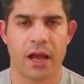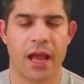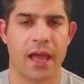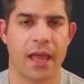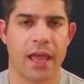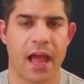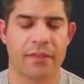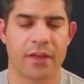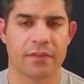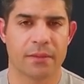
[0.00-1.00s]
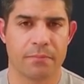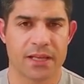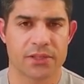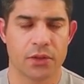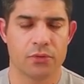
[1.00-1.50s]
I thought the
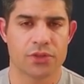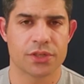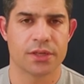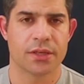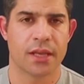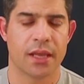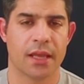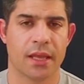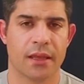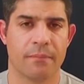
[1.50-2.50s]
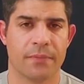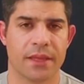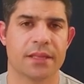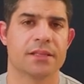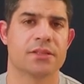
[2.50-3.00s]
best solution
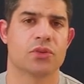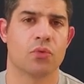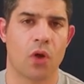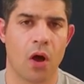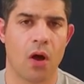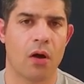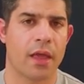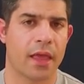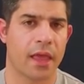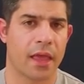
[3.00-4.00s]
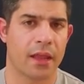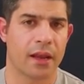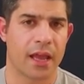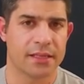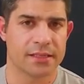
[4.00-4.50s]
is to call,
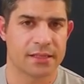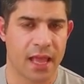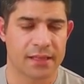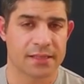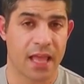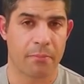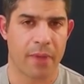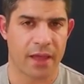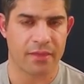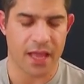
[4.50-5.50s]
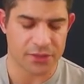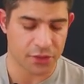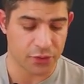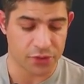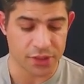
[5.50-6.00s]
and I stand by that
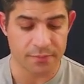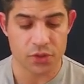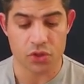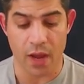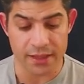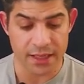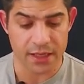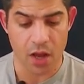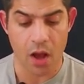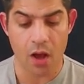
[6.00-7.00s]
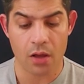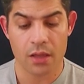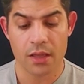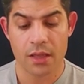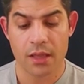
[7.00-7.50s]
solution. So I did call.